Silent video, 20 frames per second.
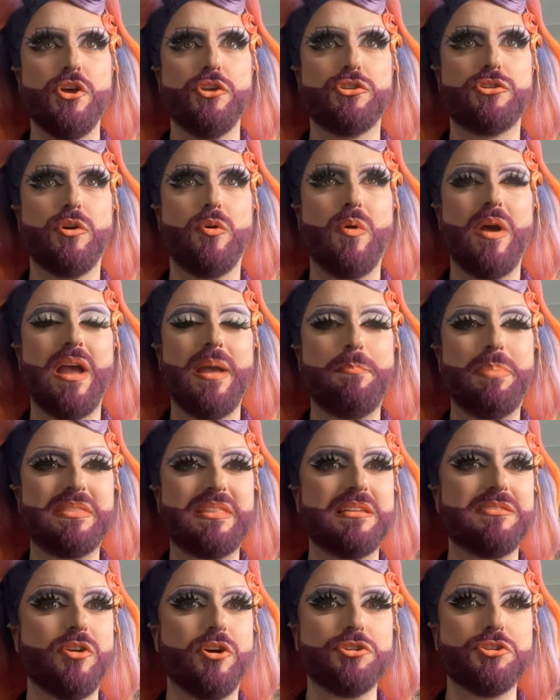So, but
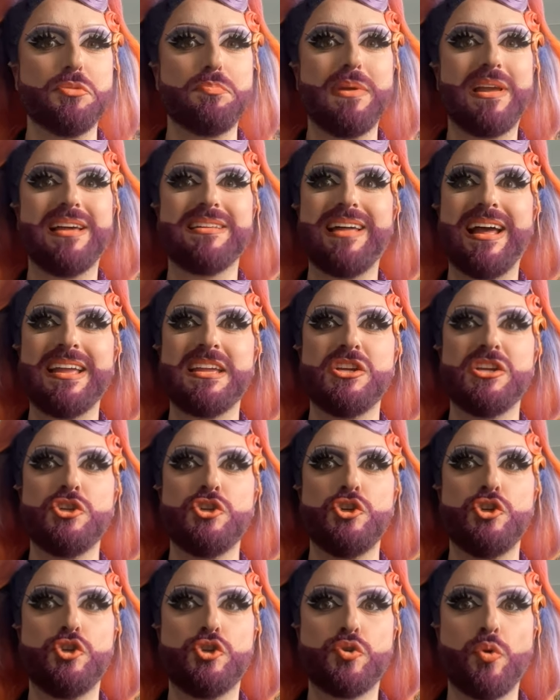that's also because I
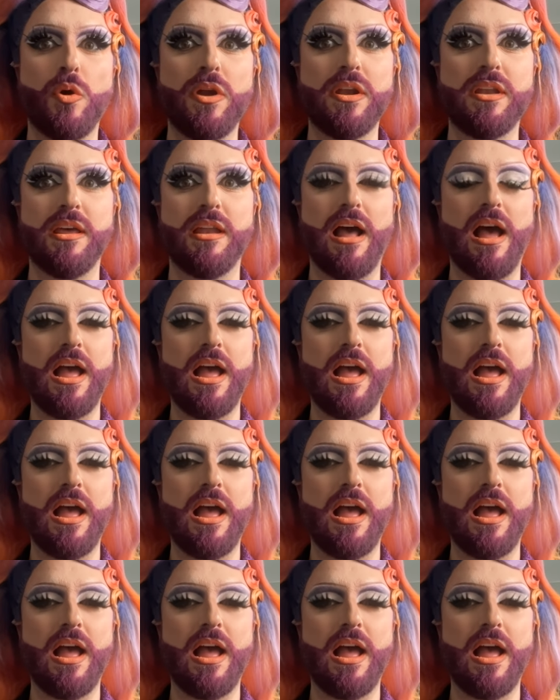enjoyed it.